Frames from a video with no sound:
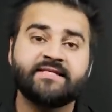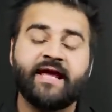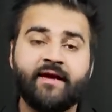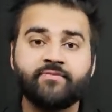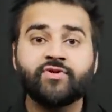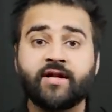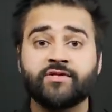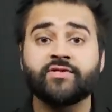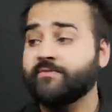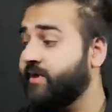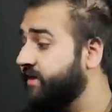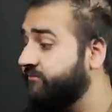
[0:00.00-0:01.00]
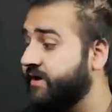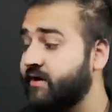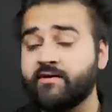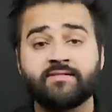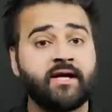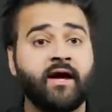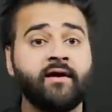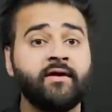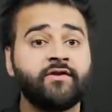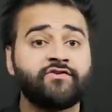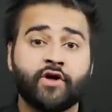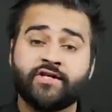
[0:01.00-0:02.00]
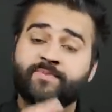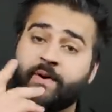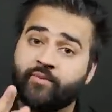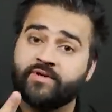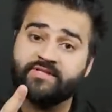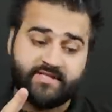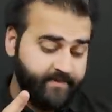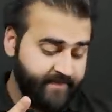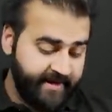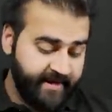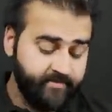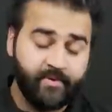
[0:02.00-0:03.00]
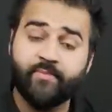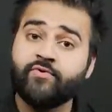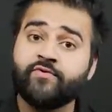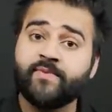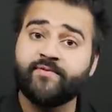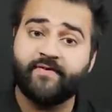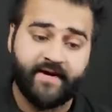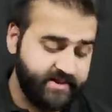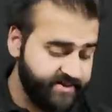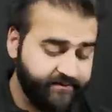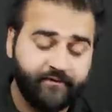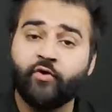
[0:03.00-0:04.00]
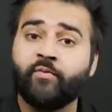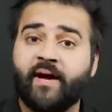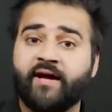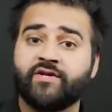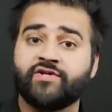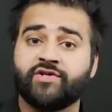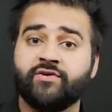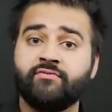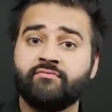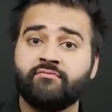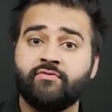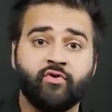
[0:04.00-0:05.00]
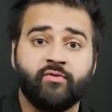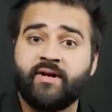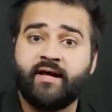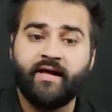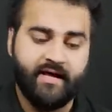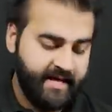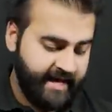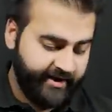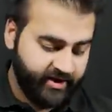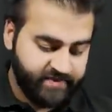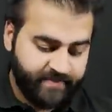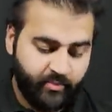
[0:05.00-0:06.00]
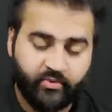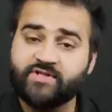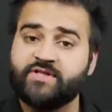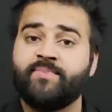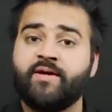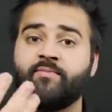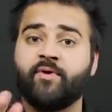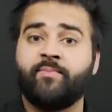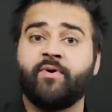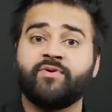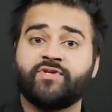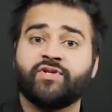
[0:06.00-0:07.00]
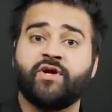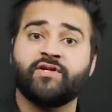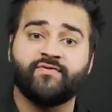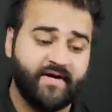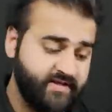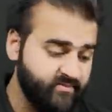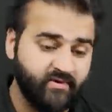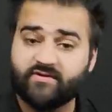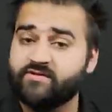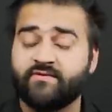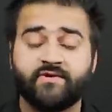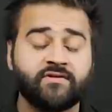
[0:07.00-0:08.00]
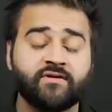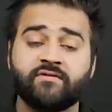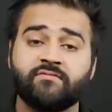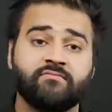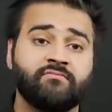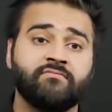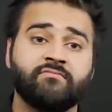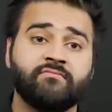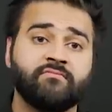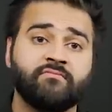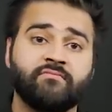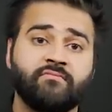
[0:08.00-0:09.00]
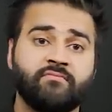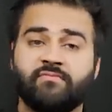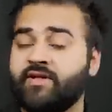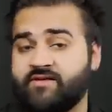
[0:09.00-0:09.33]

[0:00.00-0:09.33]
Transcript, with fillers: same stratagem. I didn't realise that. So I could spend one C P in my movement phase to fall back and shoot, mm. normally. And I could spend one C P in my opponent's charge phase and minus two if they charge. Wow. Nice.